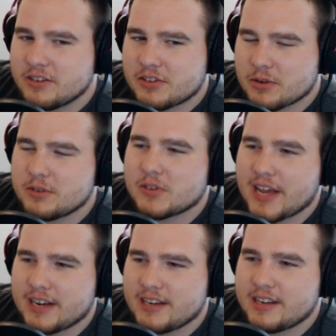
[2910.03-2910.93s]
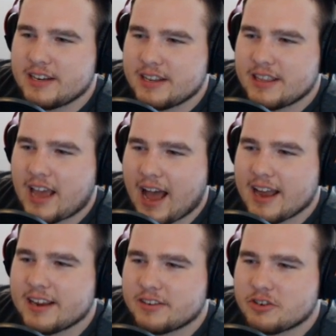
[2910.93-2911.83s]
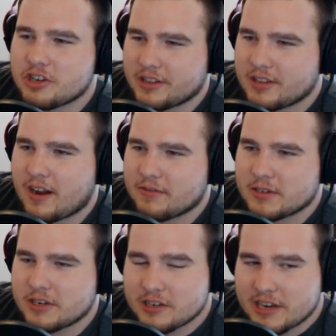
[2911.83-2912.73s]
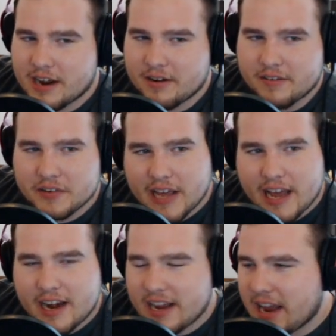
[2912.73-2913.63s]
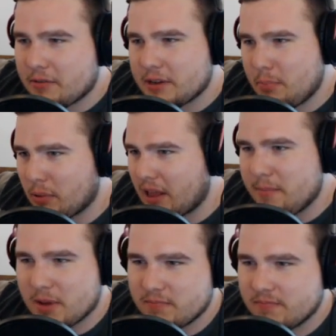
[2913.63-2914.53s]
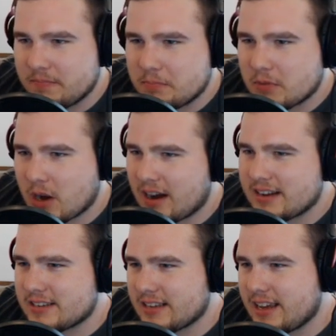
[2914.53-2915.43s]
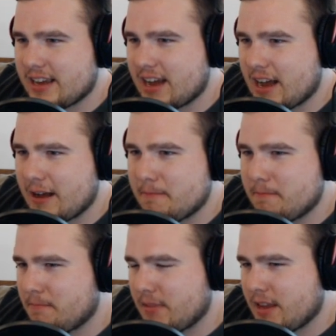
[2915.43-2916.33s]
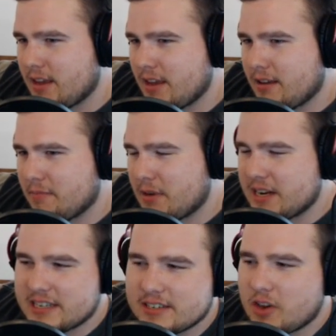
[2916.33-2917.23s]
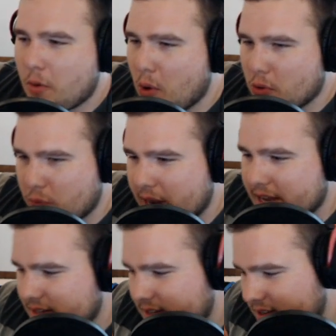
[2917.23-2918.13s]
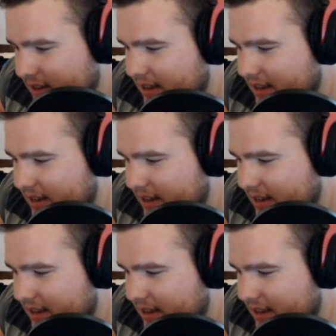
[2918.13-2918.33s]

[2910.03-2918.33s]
So you said the guy shut the conversation down after that, and I can't really blame him, honestly. But it does go both ways.